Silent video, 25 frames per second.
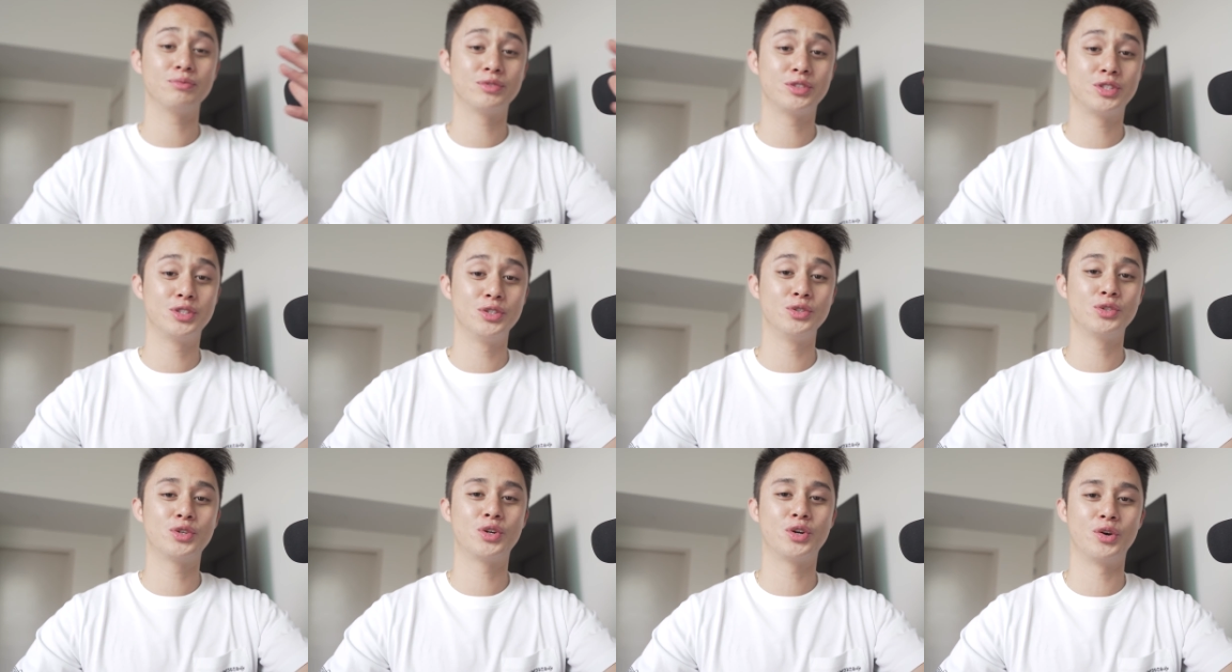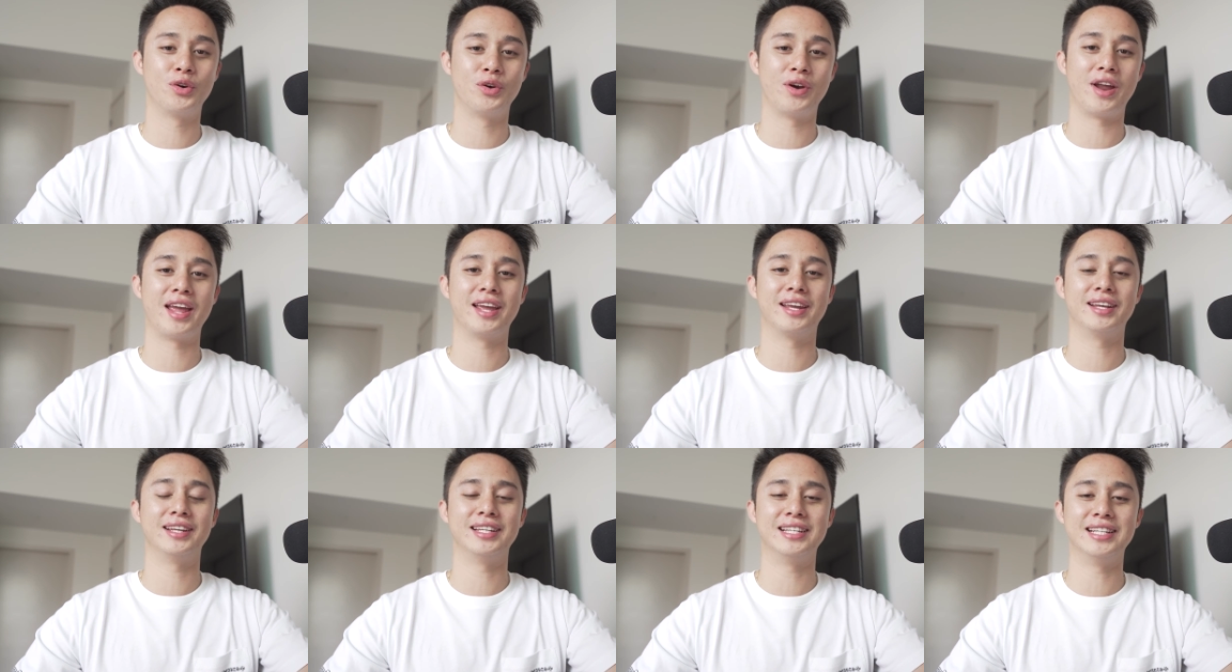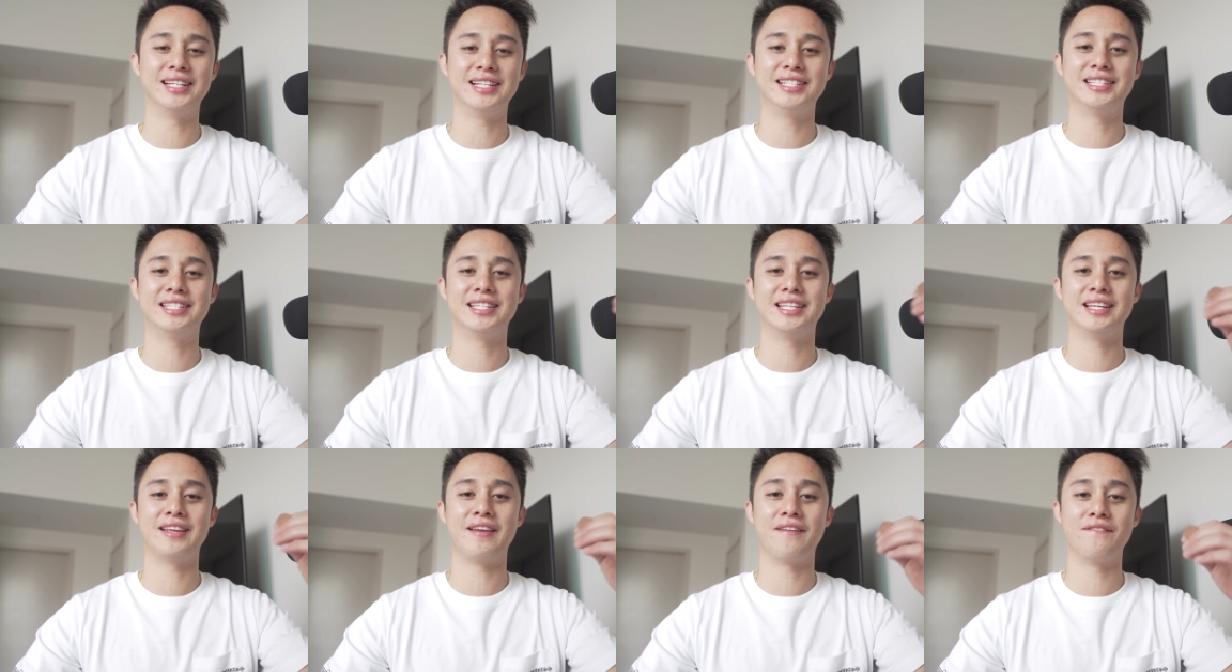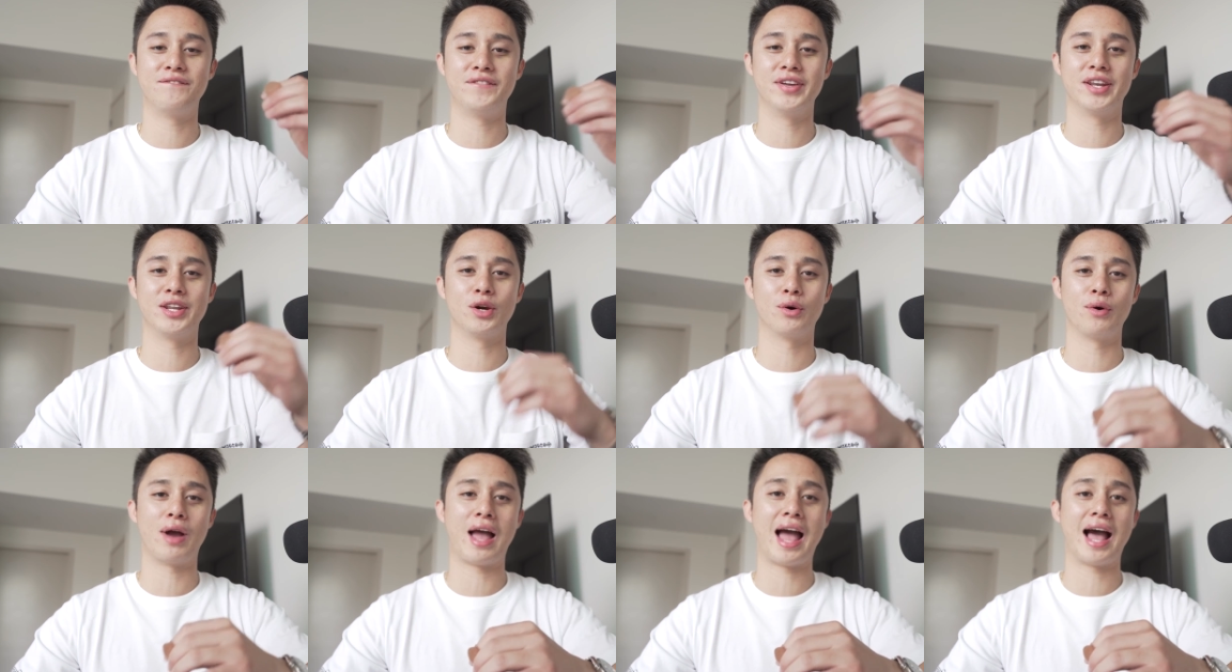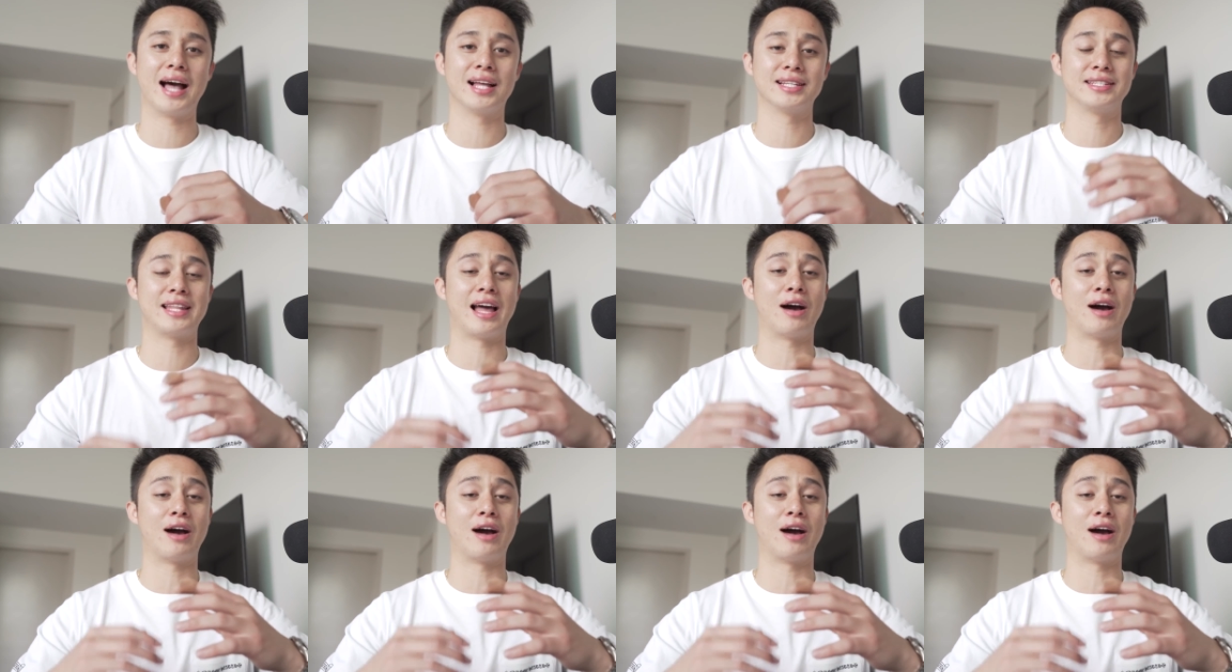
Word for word: to create easy video ads.